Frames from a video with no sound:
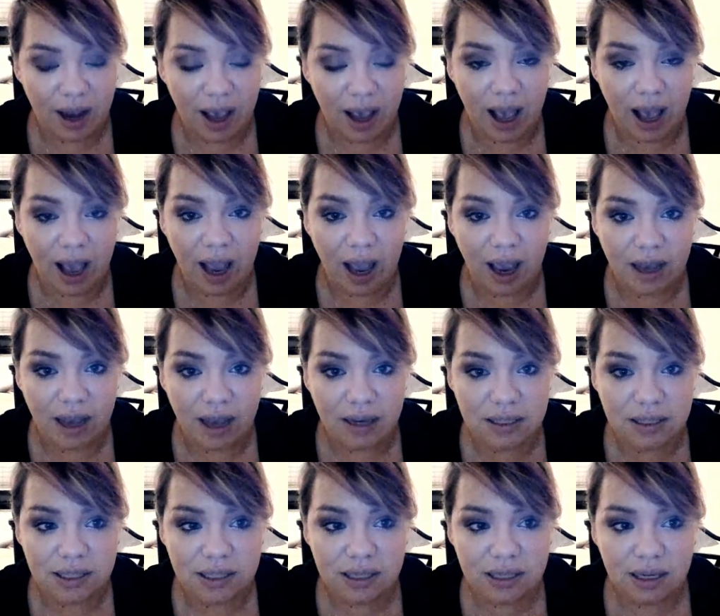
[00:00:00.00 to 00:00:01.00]

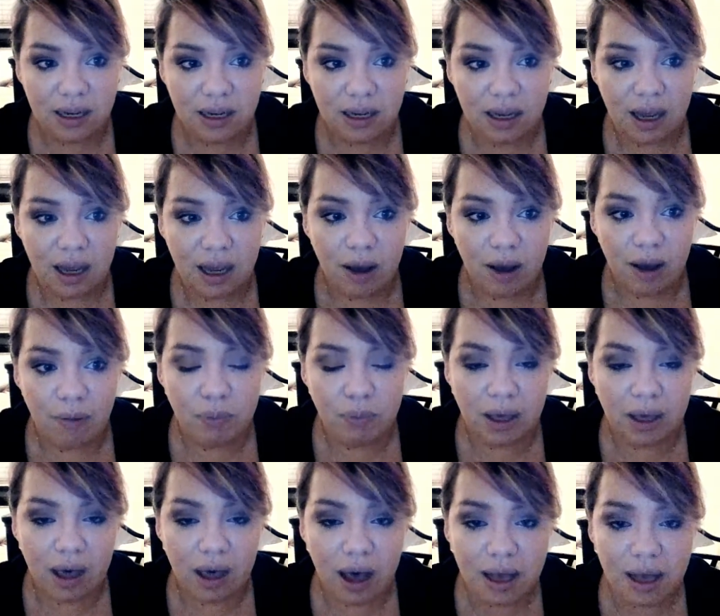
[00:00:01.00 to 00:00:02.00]
And
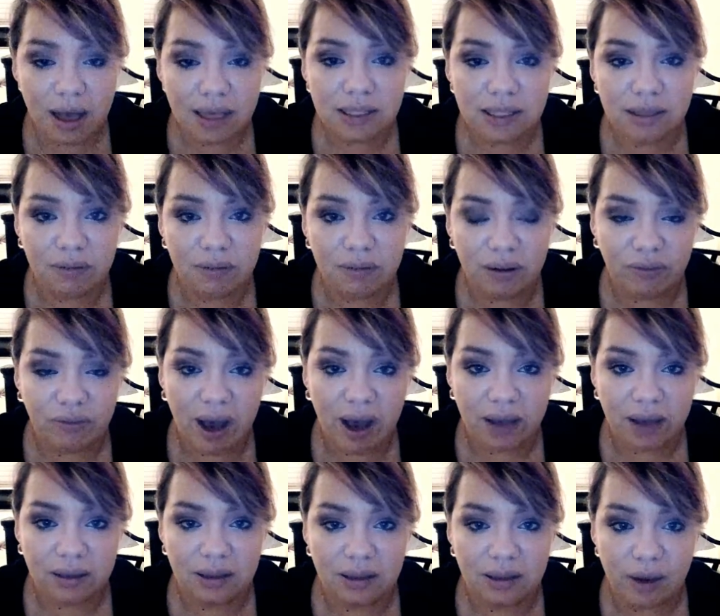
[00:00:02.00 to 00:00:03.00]
because of the
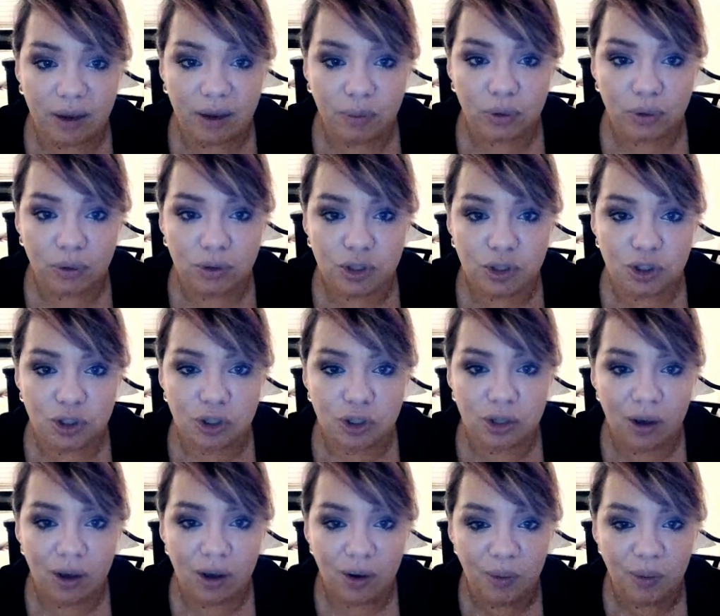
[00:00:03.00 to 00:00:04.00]
fact that they were
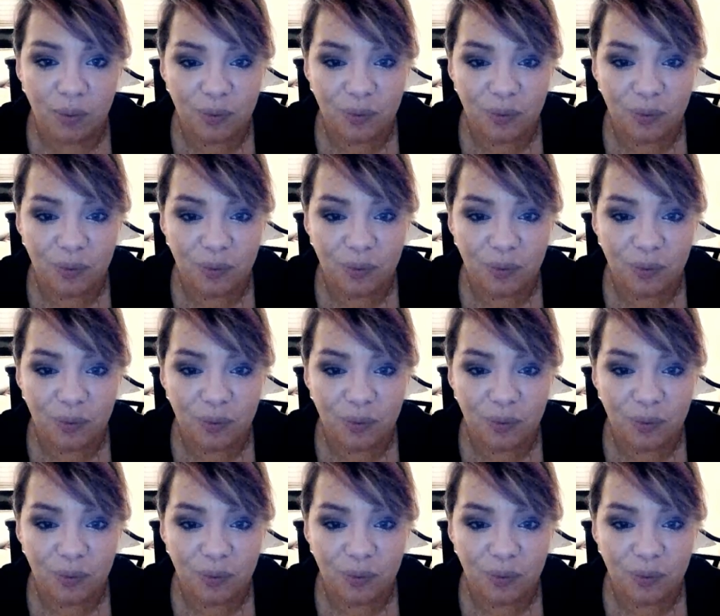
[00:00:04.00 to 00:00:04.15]
so